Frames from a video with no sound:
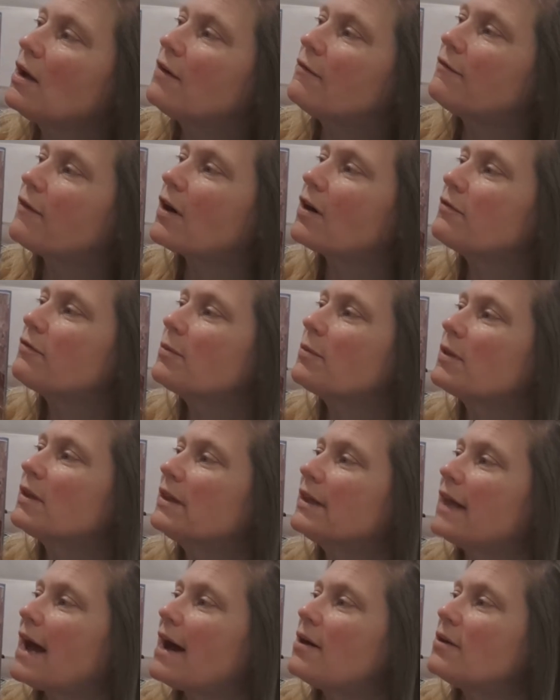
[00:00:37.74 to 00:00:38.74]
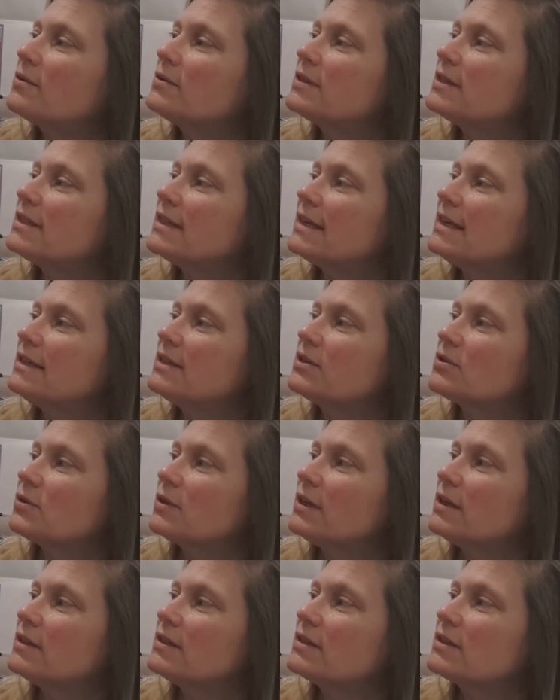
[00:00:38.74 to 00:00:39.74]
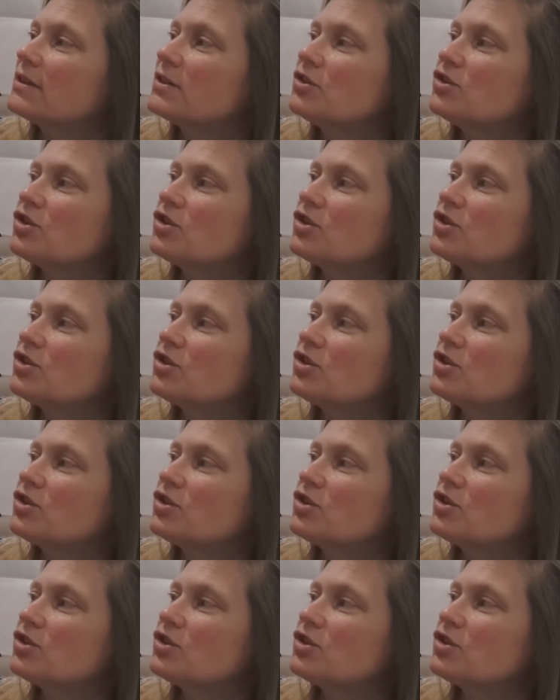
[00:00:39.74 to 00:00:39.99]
Far from the loud city streets,